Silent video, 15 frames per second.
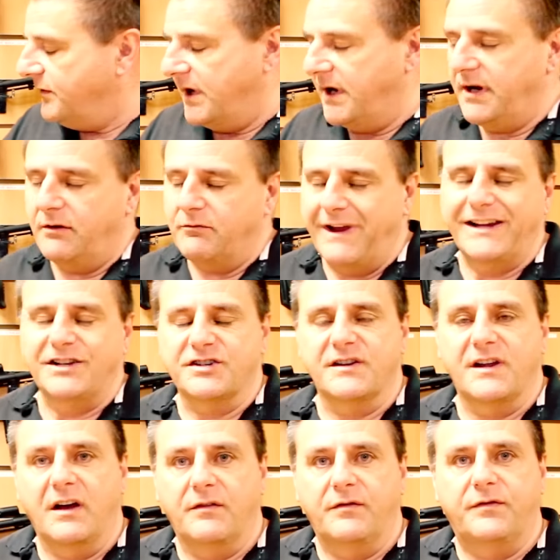uh, range
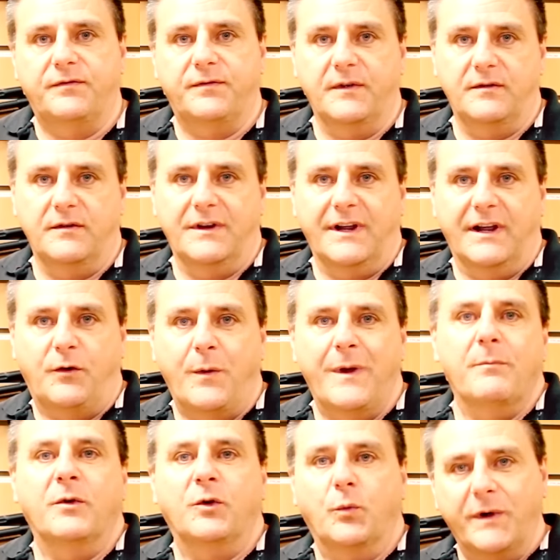of
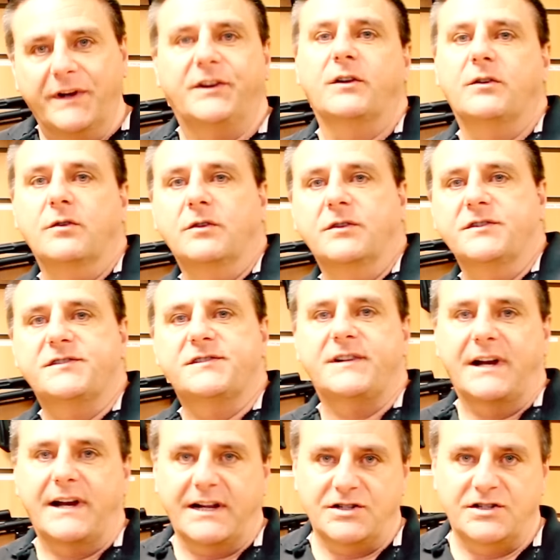equipment with the guns
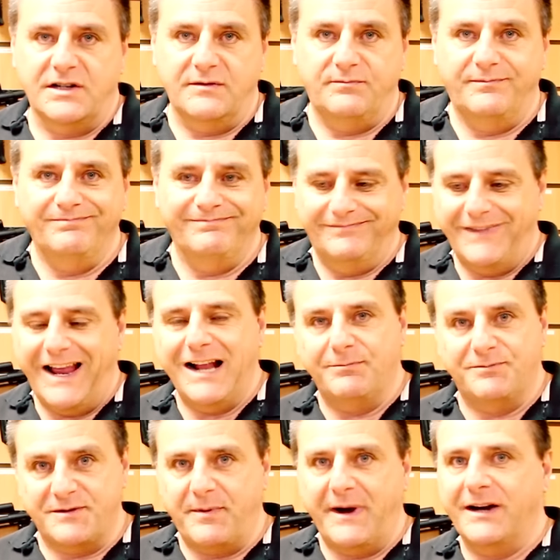that actually
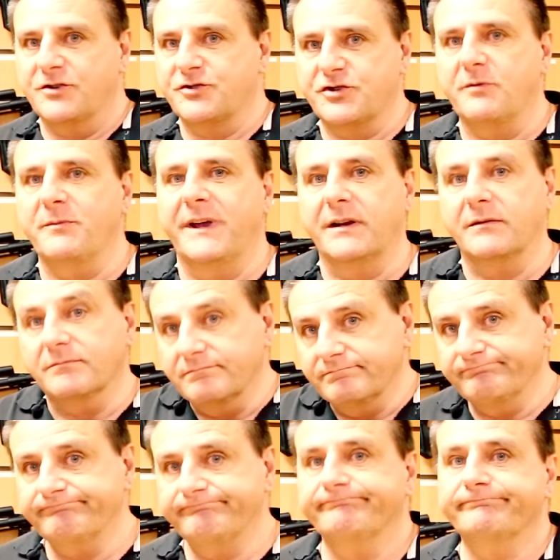helps the parents come in,
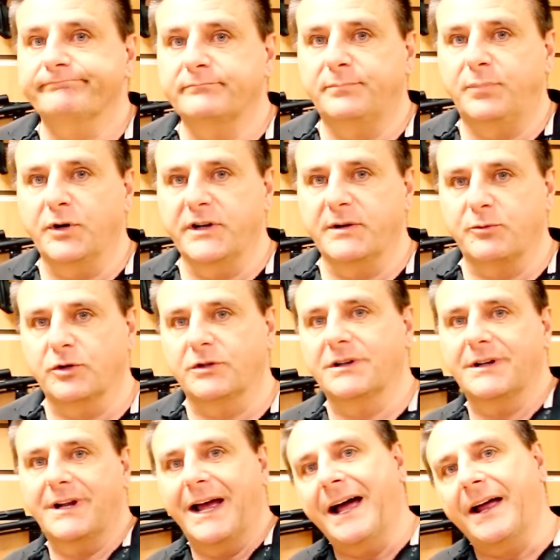buy the
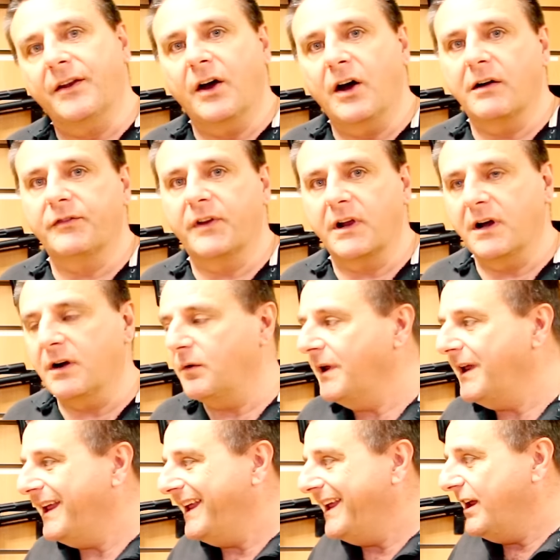bundle, and off they go.
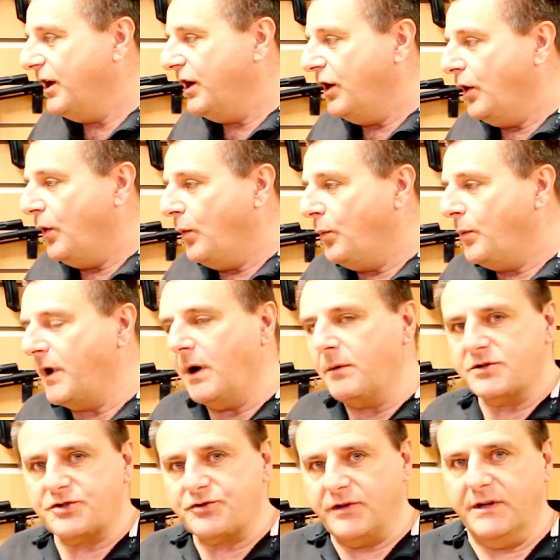We
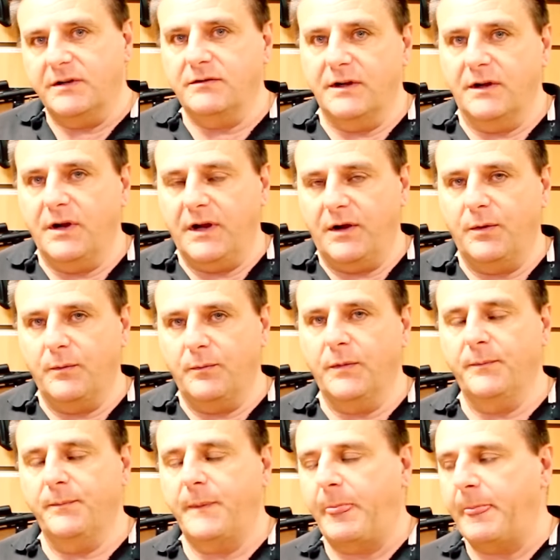always try and
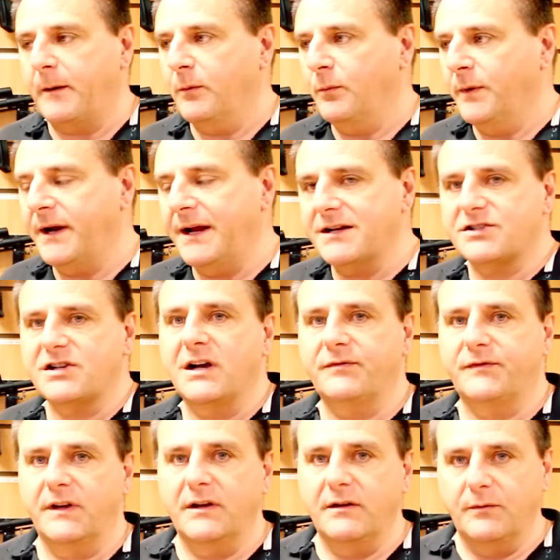uh, with
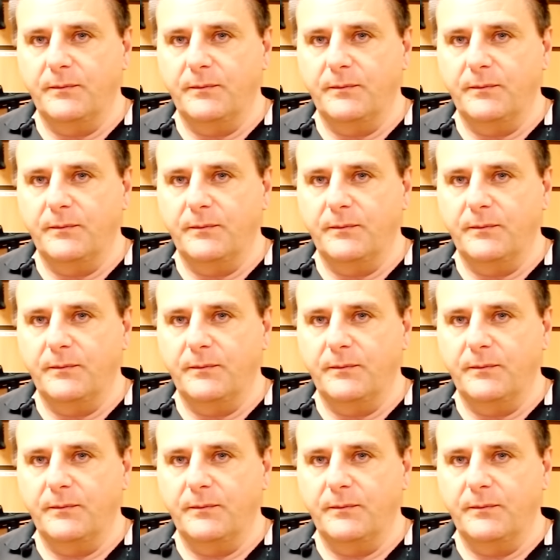airsoft.